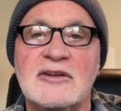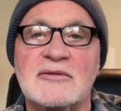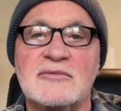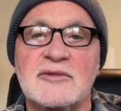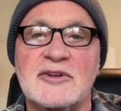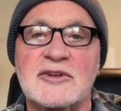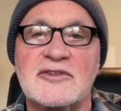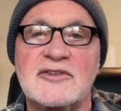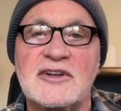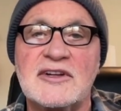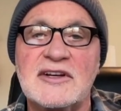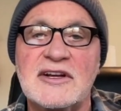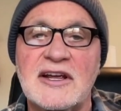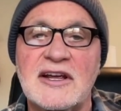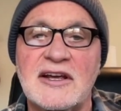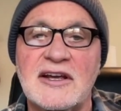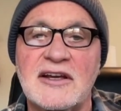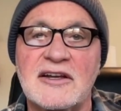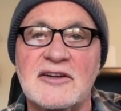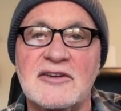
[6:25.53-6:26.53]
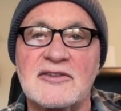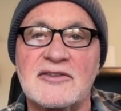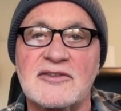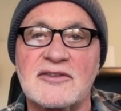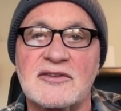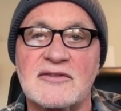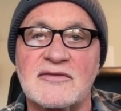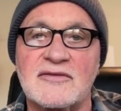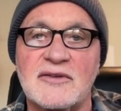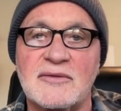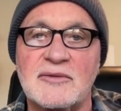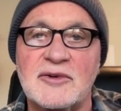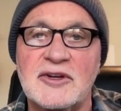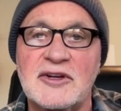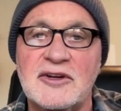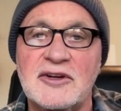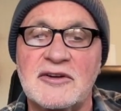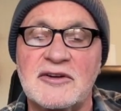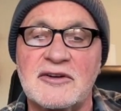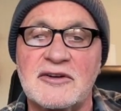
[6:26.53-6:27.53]
But D to A is from
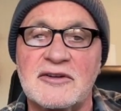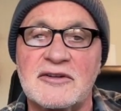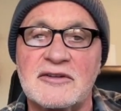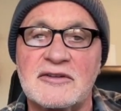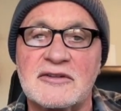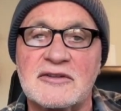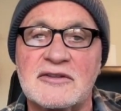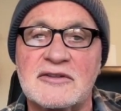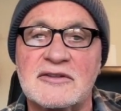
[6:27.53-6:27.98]
here